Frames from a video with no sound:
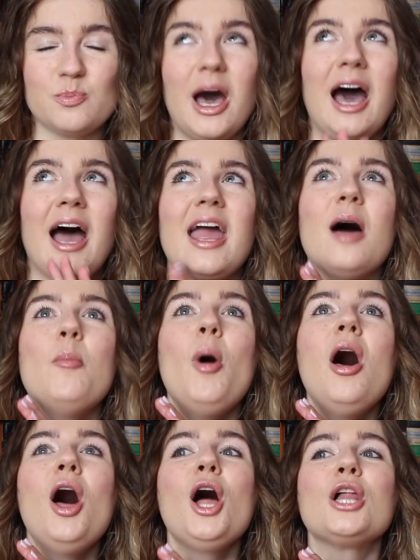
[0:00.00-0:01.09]
but I am
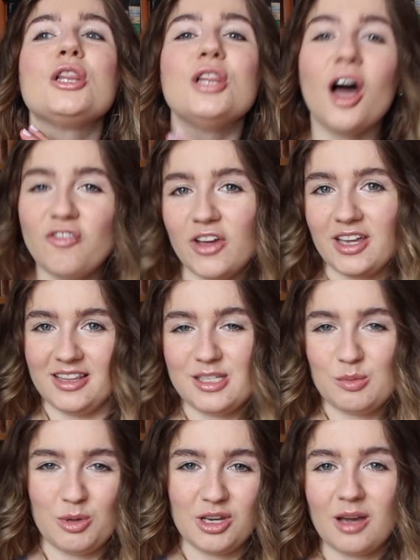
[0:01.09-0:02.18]
loving this book.